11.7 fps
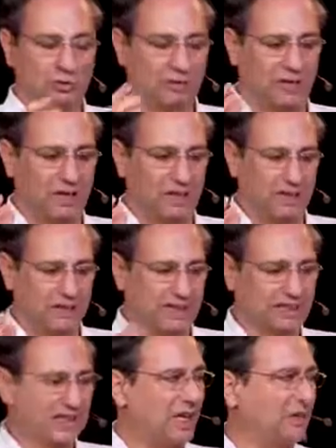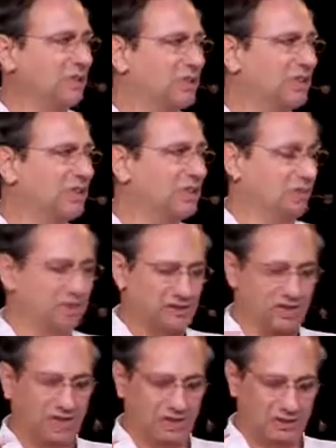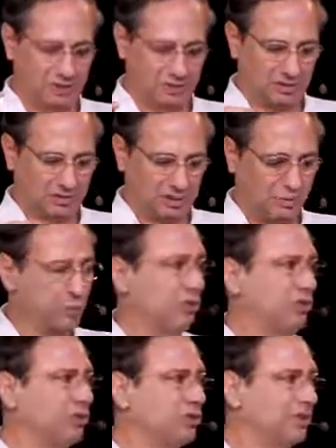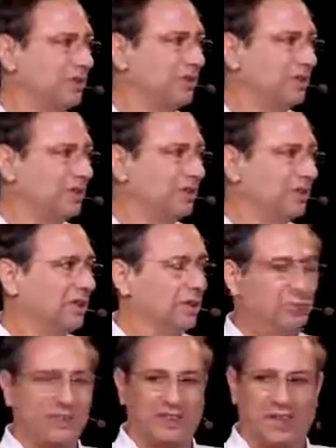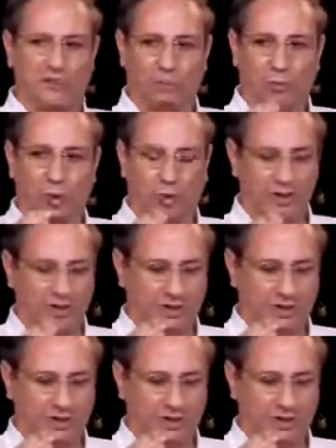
have less accuracy of a single computation, but have more